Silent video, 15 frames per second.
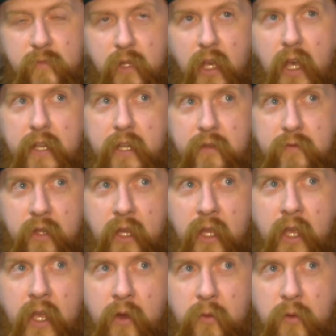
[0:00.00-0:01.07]
Got it.
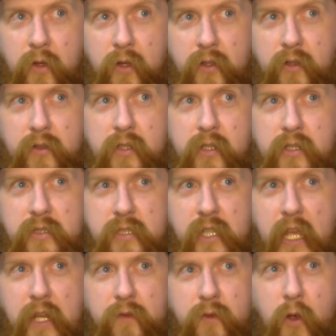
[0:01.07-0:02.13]
Well, and just
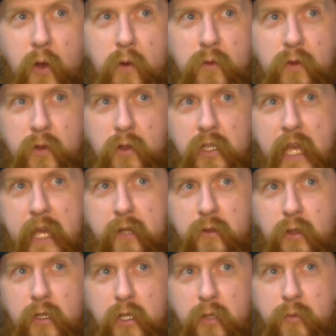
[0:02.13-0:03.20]
kind of go over
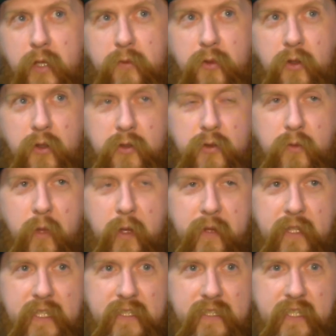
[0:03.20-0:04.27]
collateral a little bit for those who might be
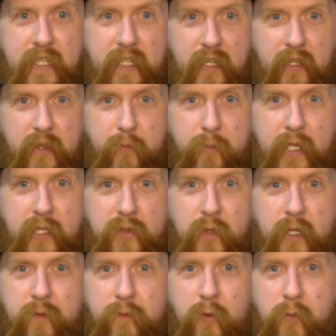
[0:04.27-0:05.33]
listening. The best
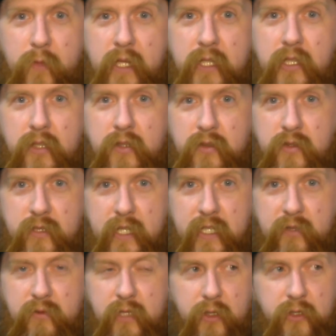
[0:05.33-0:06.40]
way for me to understand
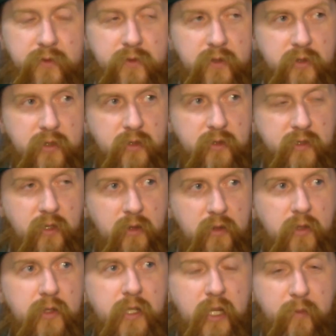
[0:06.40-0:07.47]
it when I was first
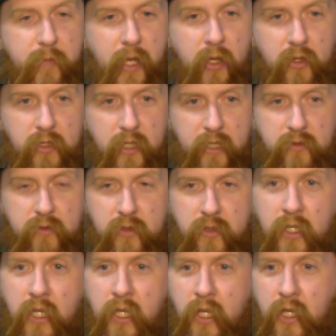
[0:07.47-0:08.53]
learning about collateral
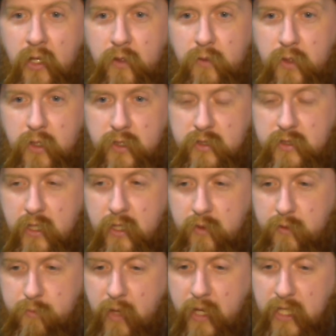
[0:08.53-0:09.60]
was
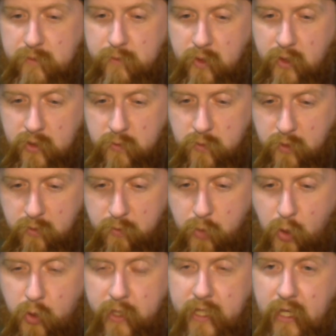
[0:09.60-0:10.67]
my experience with
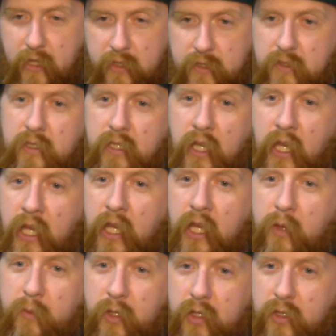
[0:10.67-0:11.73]
bowling alleys.
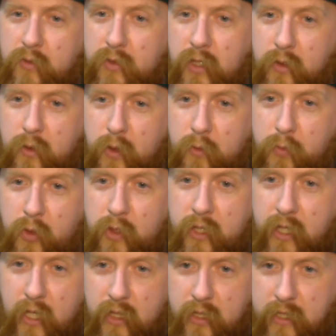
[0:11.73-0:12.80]
Because when I go to a
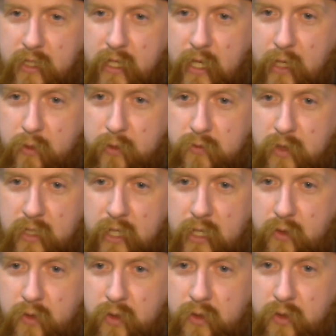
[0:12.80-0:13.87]
bowling alley, I would rent
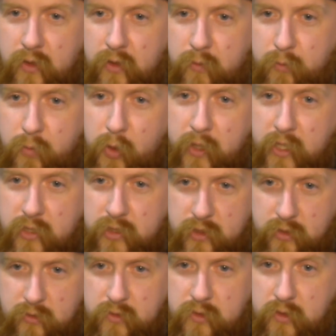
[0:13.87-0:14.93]
out bowling
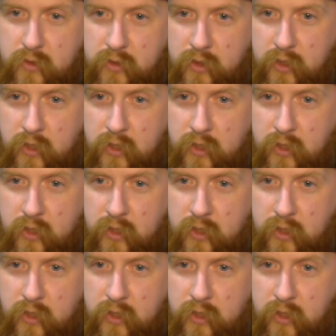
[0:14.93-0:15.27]
shoes.